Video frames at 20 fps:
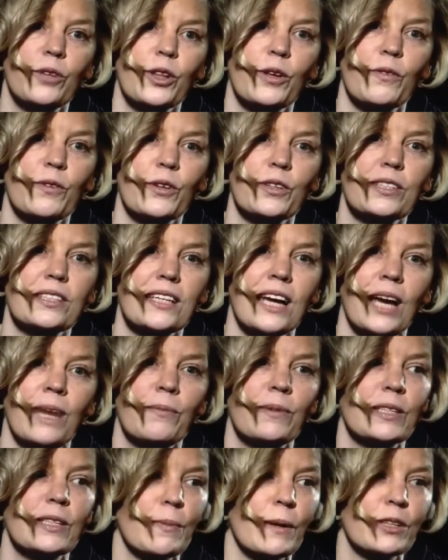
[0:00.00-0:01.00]
for the first time,
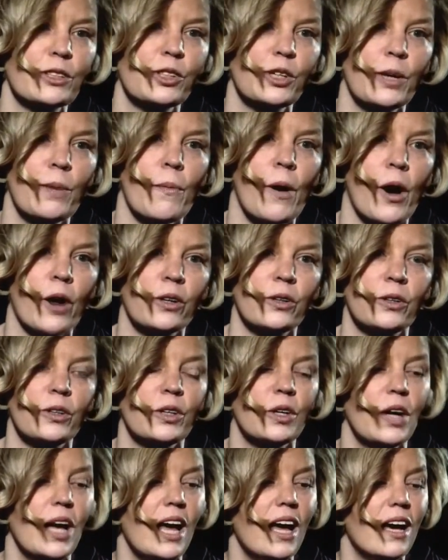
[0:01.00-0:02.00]
especially a
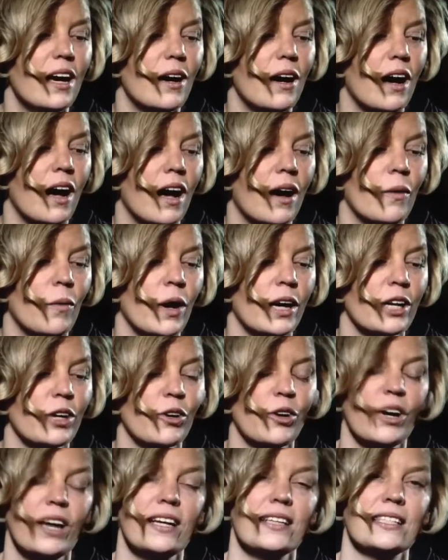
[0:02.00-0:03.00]
model. I want to
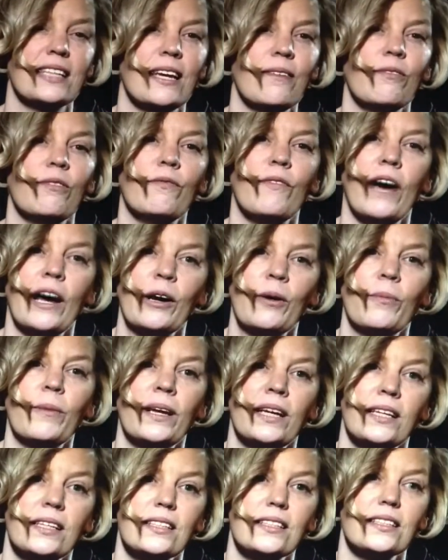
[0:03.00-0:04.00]
create a safe
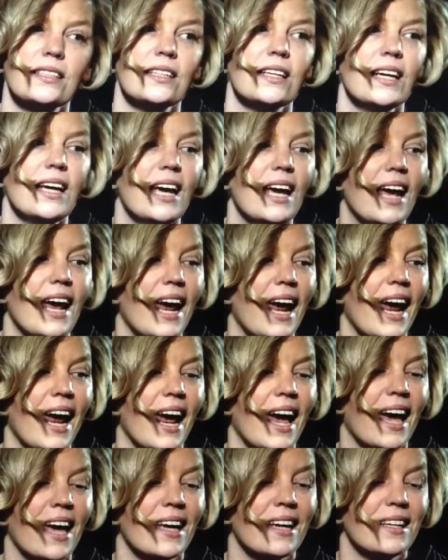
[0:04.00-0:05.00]
environment,
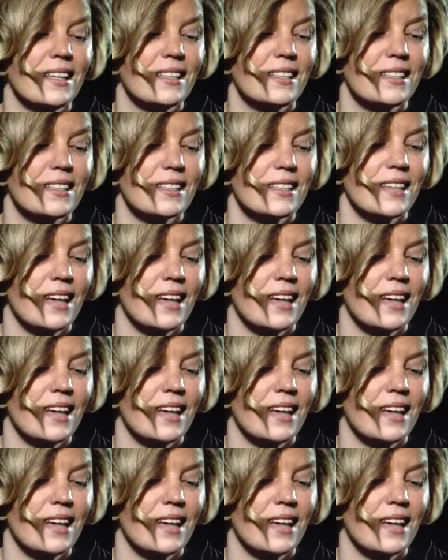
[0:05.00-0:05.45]
and